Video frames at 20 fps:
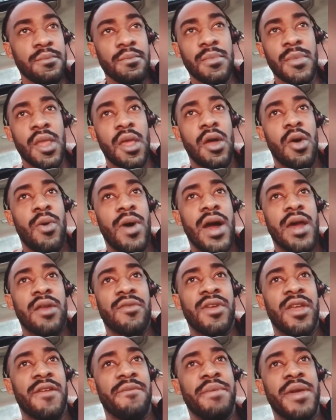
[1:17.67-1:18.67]
a wide
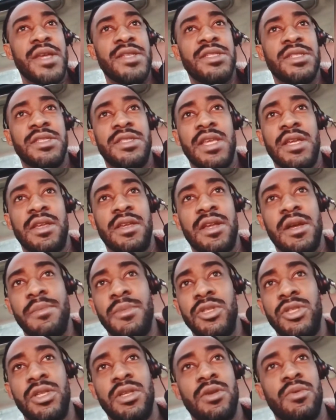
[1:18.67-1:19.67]
array of patients that can come
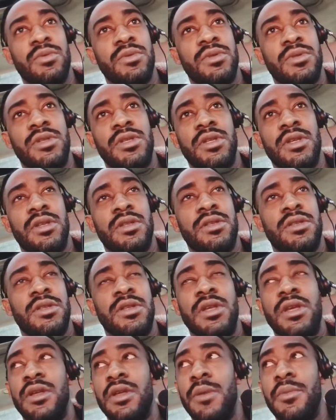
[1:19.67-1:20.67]
into the
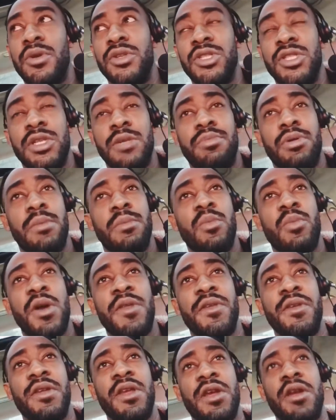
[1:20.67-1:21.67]
emergency department,
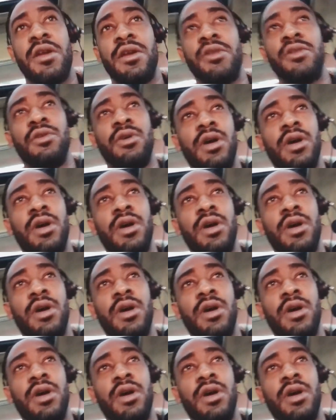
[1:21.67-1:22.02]
whether they're